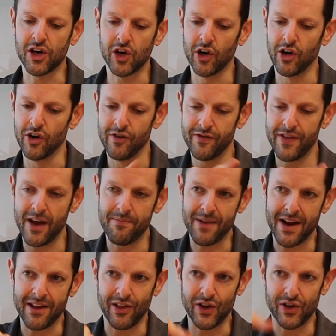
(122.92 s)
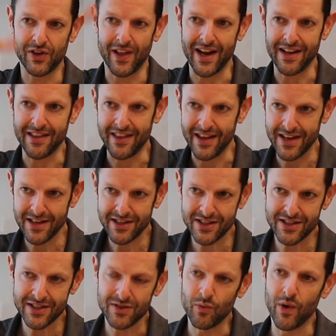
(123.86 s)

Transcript: a curve that might look like this,